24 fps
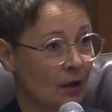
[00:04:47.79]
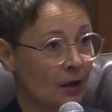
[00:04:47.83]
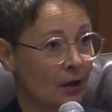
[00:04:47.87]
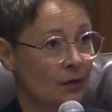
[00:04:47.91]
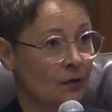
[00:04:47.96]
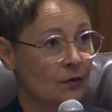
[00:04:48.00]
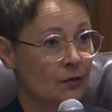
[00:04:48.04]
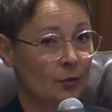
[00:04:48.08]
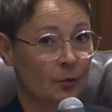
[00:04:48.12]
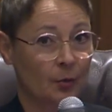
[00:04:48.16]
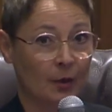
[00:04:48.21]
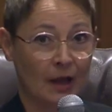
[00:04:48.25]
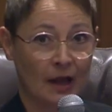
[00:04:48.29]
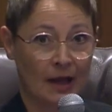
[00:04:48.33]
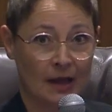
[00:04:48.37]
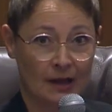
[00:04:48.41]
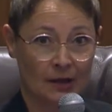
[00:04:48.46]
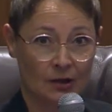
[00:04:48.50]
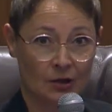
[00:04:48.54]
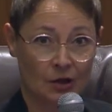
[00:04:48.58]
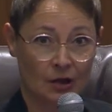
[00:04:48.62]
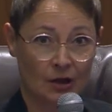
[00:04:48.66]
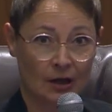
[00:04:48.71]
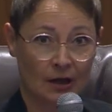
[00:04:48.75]
supply
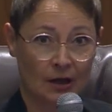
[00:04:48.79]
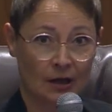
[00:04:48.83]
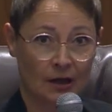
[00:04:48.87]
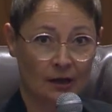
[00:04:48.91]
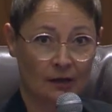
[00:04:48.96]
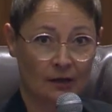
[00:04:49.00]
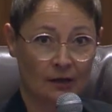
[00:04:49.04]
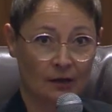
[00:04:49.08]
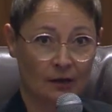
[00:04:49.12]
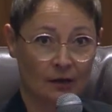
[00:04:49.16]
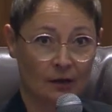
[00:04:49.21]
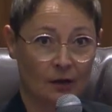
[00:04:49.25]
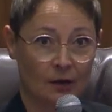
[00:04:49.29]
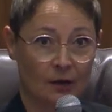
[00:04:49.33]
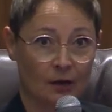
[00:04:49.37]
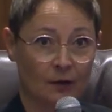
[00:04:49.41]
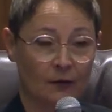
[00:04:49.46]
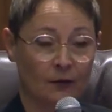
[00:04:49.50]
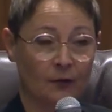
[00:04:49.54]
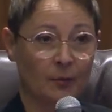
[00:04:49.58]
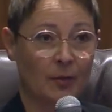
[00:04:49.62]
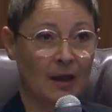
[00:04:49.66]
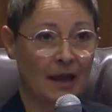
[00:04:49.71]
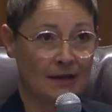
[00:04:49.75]
chain
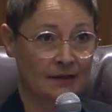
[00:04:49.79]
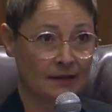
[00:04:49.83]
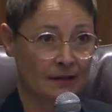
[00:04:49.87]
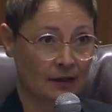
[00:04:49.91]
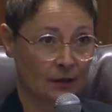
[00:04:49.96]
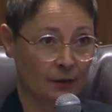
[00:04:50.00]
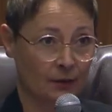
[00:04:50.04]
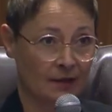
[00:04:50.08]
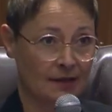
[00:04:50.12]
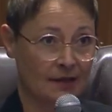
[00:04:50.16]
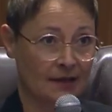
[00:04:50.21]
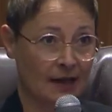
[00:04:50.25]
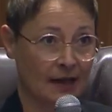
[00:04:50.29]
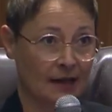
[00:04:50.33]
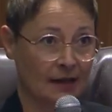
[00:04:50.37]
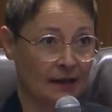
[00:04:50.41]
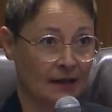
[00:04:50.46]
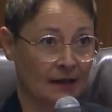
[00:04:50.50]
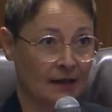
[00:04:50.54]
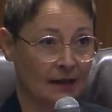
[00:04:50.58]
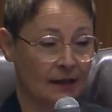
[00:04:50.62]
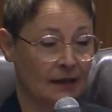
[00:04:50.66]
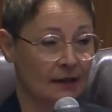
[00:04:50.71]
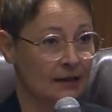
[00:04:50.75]
of plastic
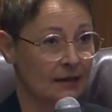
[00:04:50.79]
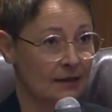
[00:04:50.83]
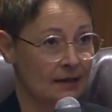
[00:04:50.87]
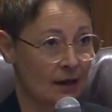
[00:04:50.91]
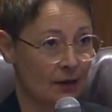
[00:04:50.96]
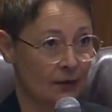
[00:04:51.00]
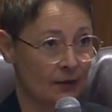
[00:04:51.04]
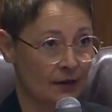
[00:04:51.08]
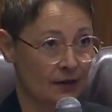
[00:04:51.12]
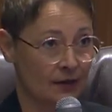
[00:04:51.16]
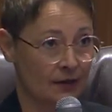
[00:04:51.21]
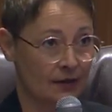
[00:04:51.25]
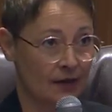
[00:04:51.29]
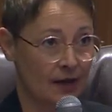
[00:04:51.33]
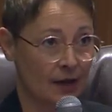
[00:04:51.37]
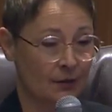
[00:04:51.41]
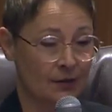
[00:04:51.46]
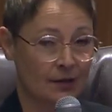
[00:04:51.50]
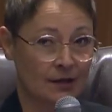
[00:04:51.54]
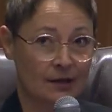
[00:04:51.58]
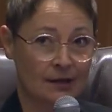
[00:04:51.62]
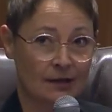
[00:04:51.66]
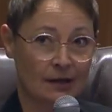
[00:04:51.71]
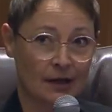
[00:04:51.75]
recycling in South and
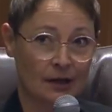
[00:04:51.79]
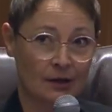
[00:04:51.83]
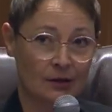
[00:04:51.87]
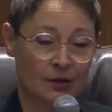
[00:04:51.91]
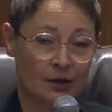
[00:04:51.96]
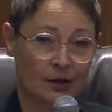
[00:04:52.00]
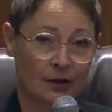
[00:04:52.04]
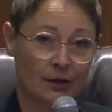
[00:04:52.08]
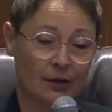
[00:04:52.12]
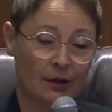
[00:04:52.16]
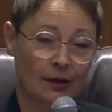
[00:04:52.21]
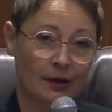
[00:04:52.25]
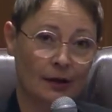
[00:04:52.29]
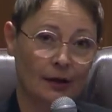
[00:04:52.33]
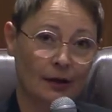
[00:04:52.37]
Southeast Asia.